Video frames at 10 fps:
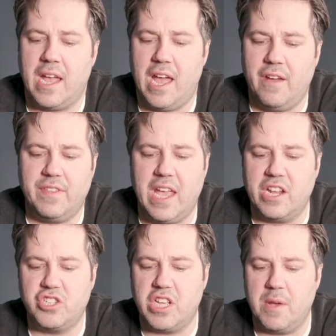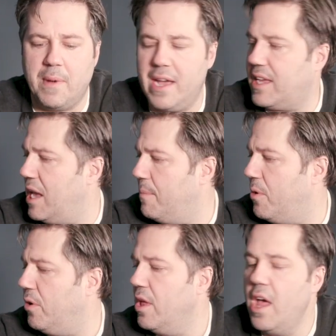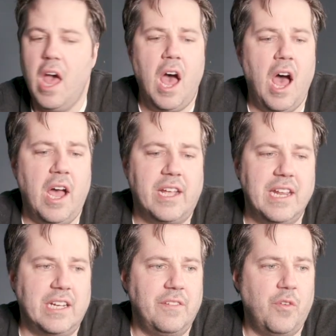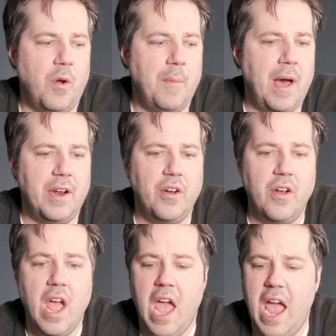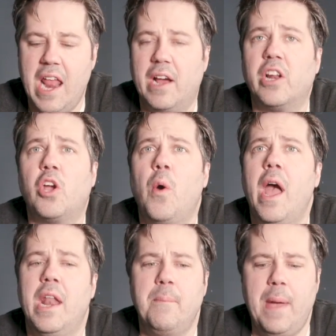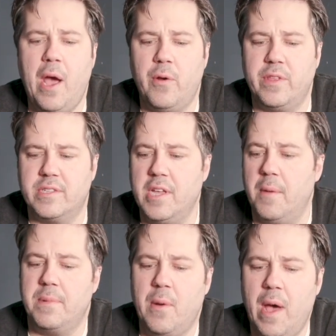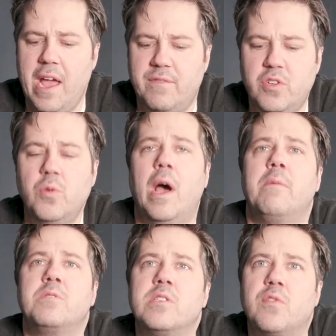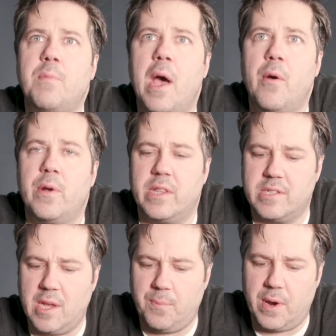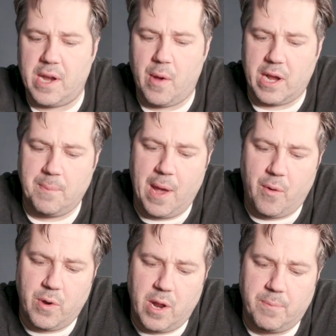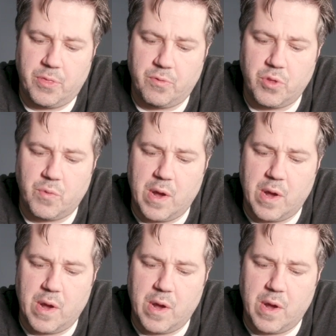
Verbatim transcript: I have the HDMI cable uh, connected for a monitor, and I'm going to go ahead and power this up. Now I have two options for powering this up right now. I can power it up through